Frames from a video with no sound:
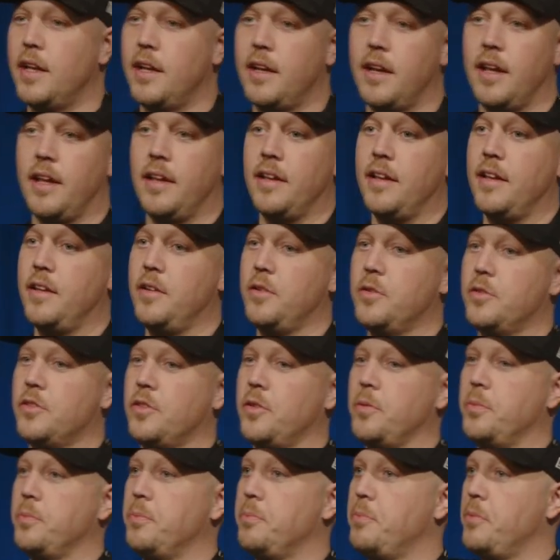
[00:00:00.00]
and they used
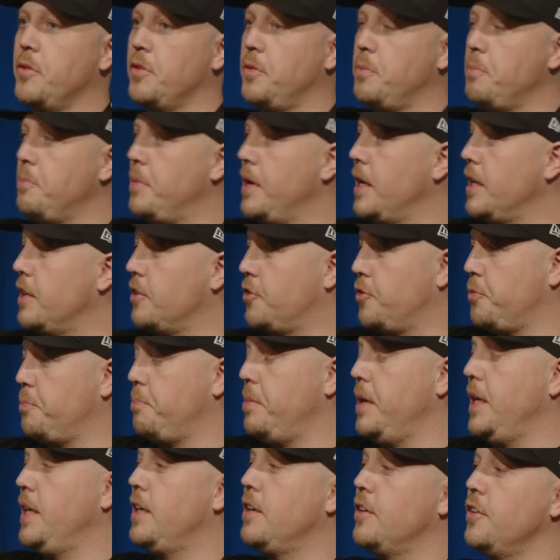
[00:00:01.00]
to put big
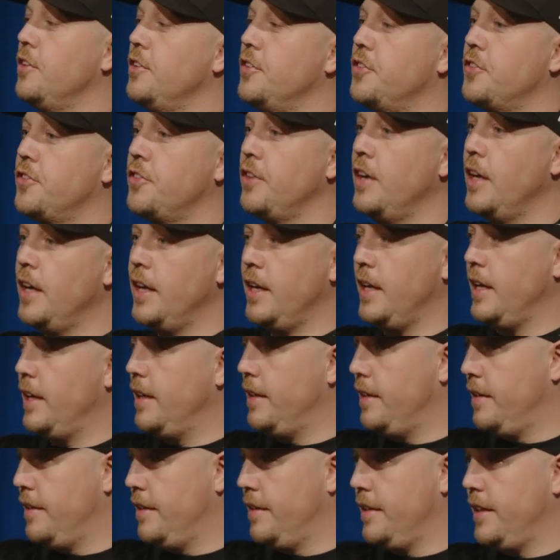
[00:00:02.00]
speakers
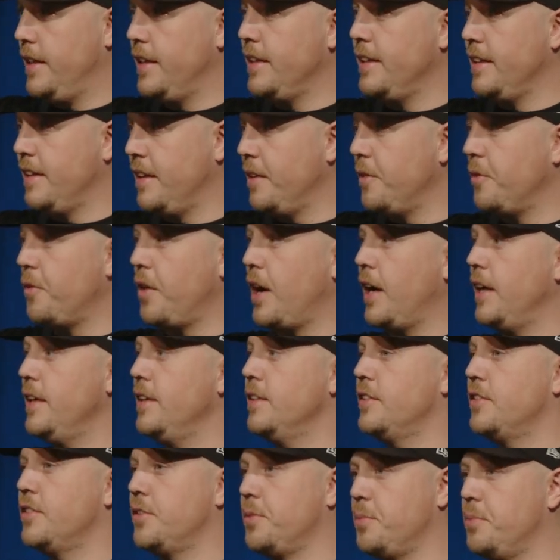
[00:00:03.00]
in the
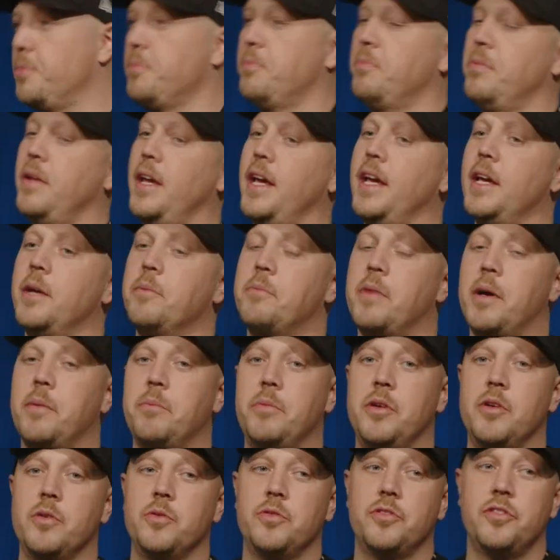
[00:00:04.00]
riots, playing my
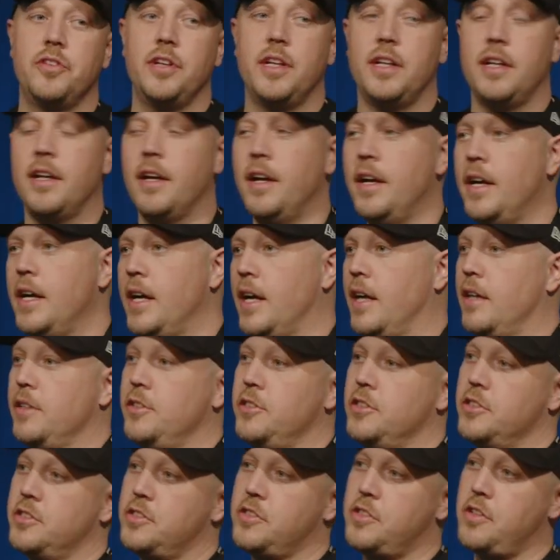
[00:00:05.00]
music and
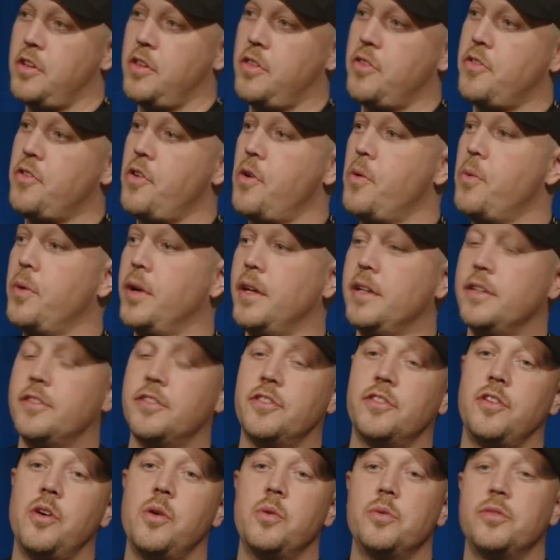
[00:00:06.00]
just throwing
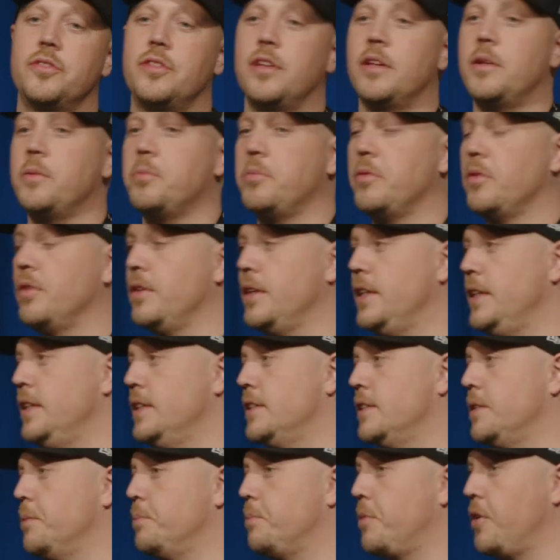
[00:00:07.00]
stones at the
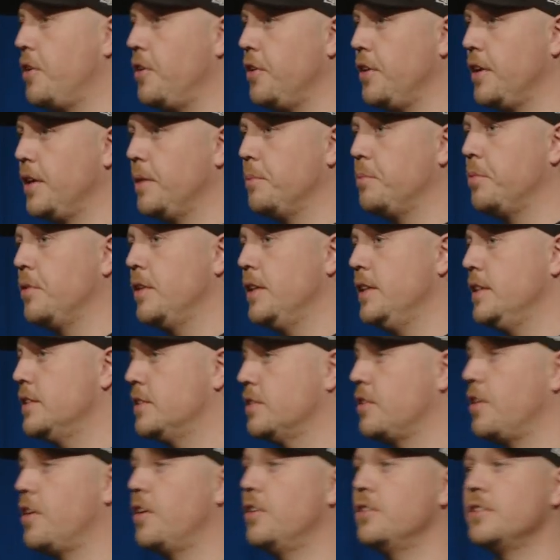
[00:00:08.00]
police and burning police
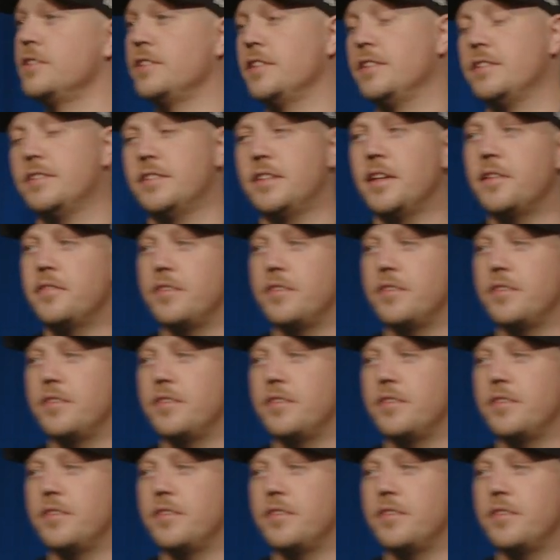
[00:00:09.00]
cars and stuff